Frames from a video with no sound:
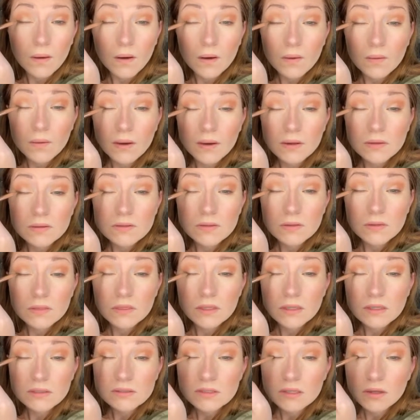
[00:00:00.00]
Okay, so
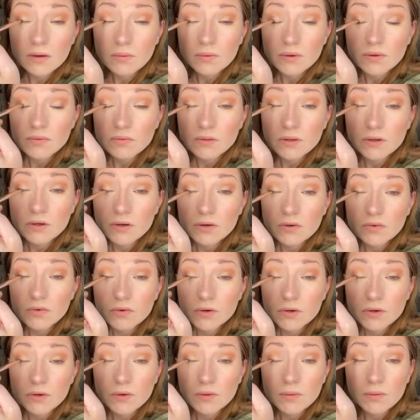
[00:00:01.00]
things that we've learned
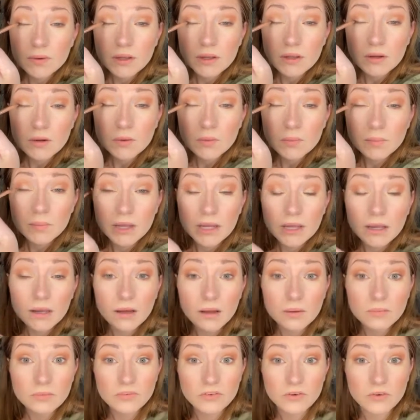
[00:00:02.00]
for doing your
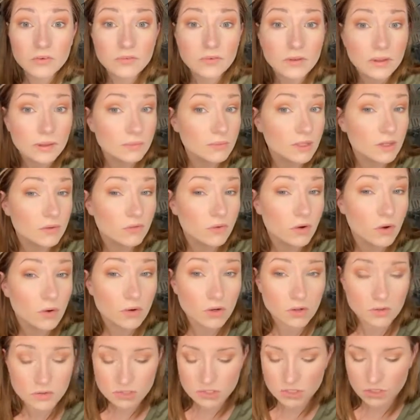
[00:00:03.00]
makeup for family
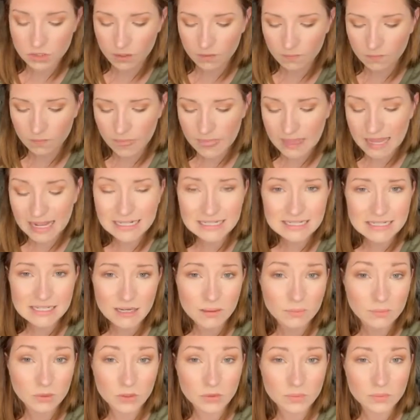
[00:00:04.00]
photos or
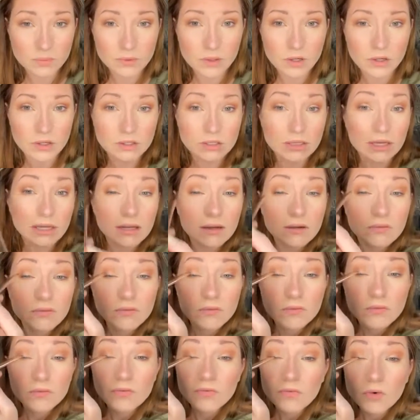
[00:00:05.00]
anytime you are getting
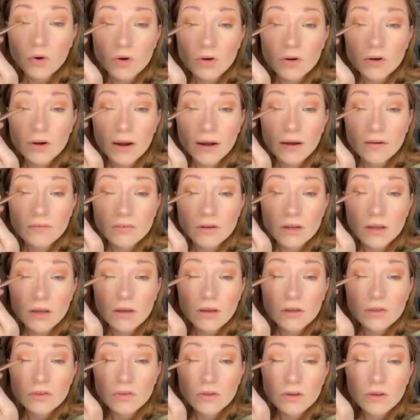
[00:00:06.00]
photographed.
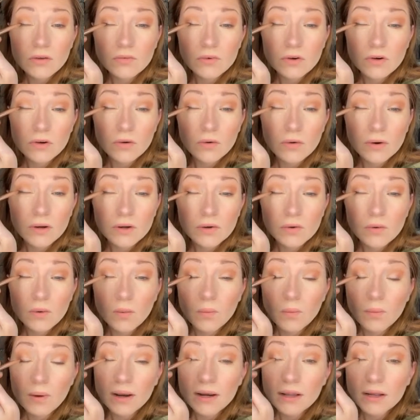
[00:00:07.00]
So if you're going to
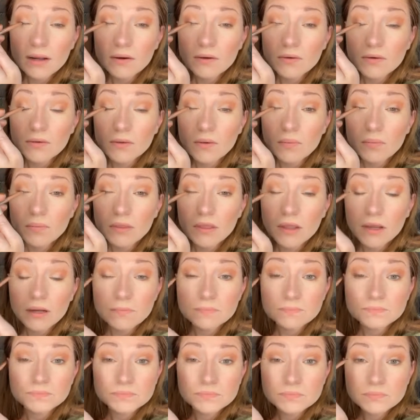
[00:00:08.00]
a wedding or
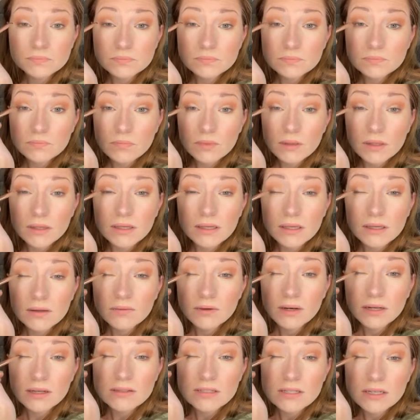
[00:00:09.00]
something,
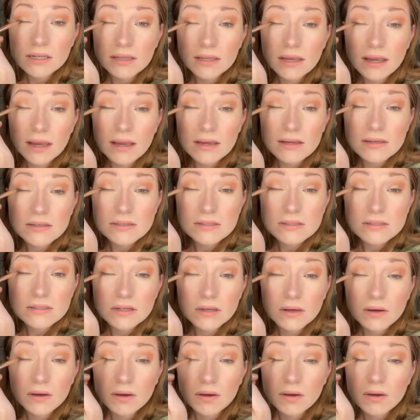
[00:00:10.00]
even as a
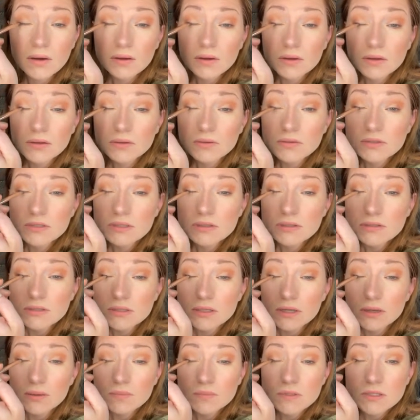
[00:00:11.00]
guest, use
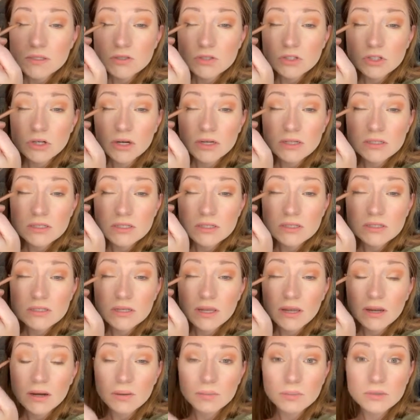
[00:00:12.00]
these tips and tricks because
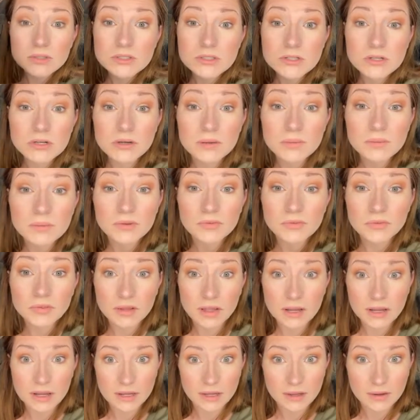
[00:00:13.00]
cameras are going to be
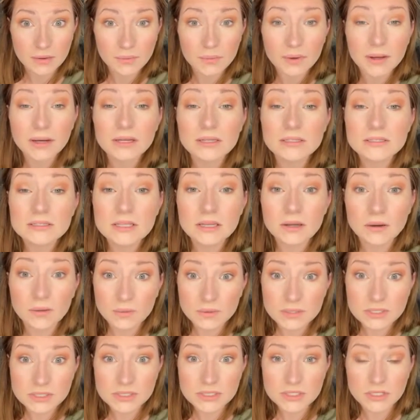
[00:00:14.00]
flying at weddings. They
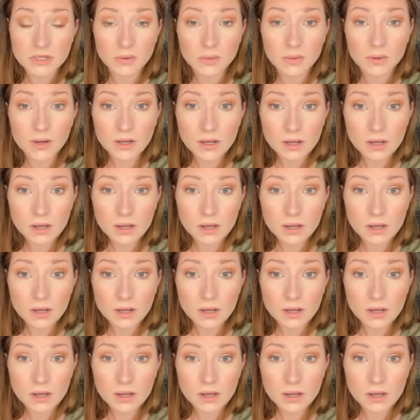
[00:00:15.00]
always do.